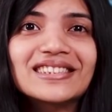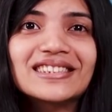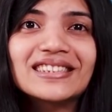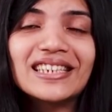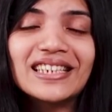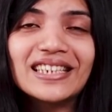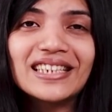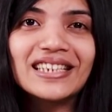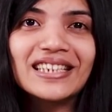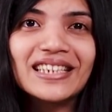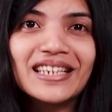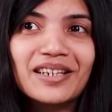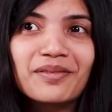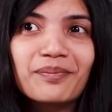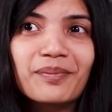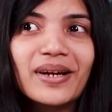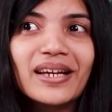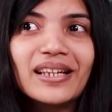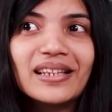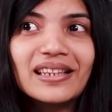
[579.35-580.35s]
seen in
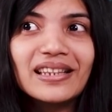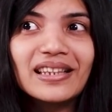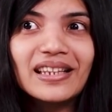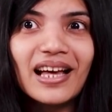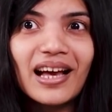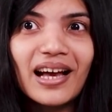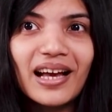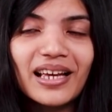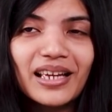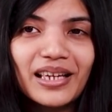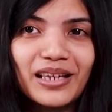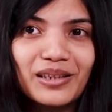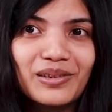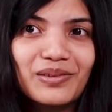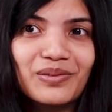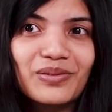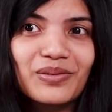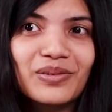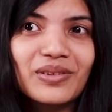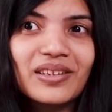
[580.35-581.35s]
my life.